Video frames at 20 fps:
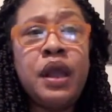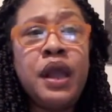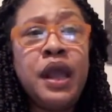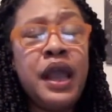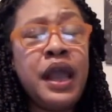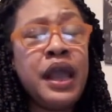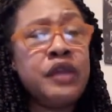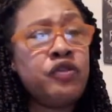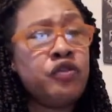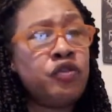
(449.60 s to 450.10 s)

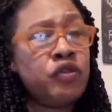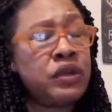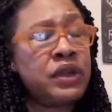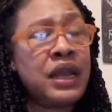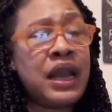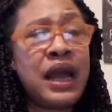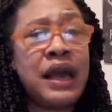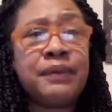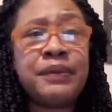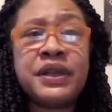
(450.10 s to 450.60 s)
And you're
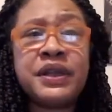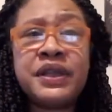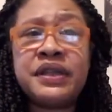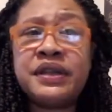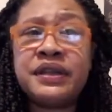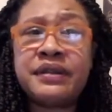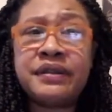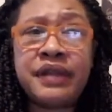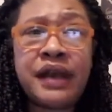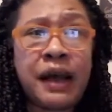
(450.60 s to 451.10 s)
climbing to the
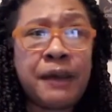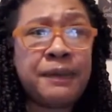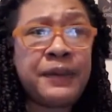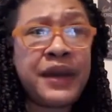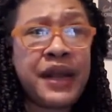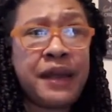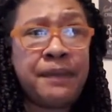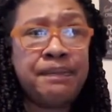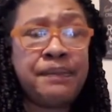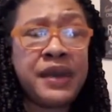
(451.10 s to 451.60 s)
top of
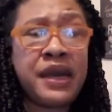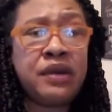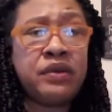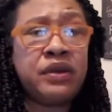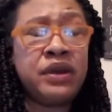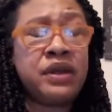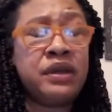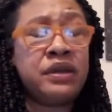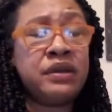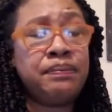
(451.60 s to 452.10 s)
that
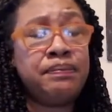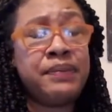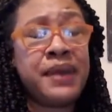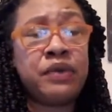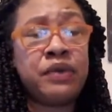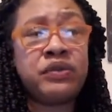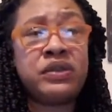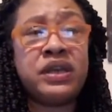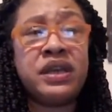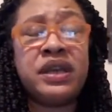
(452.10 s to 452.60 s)
mountain, and
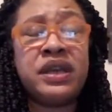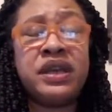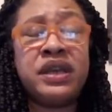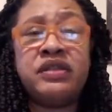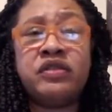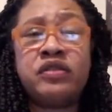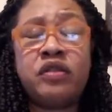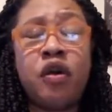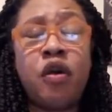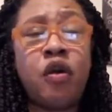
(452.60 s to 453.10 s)
it's
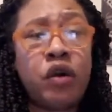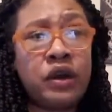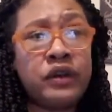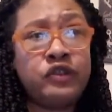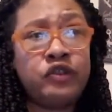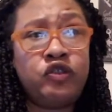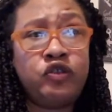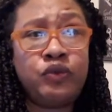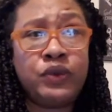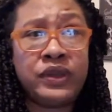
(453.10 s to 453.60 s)

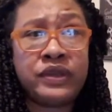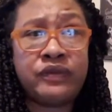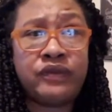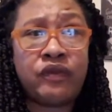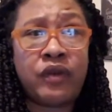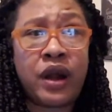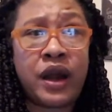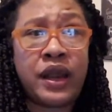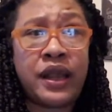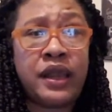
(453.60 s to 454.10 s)
arduous,
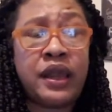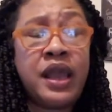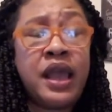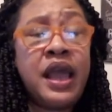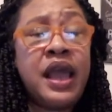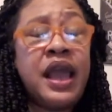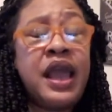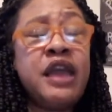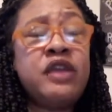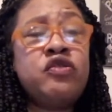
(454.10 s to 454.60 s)
right?
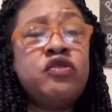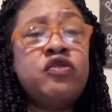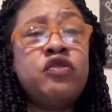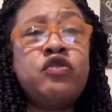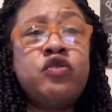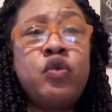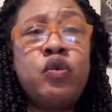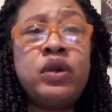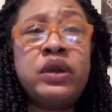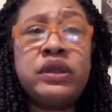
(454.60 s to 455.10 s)
And you're
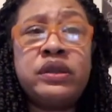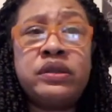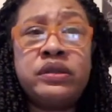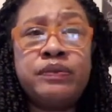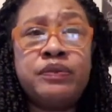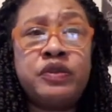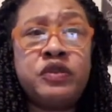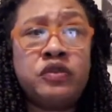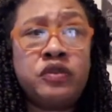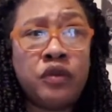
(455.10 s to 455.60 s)
doing some
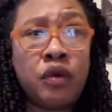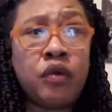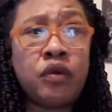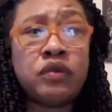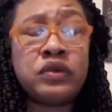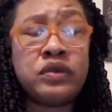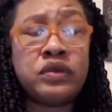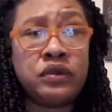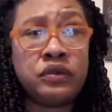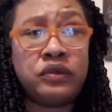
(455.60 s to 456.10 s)
soul
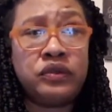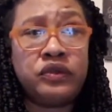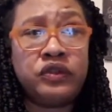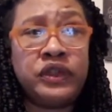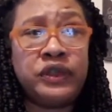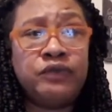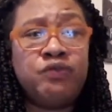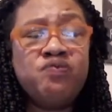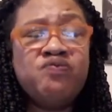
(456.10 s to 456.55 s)
searching.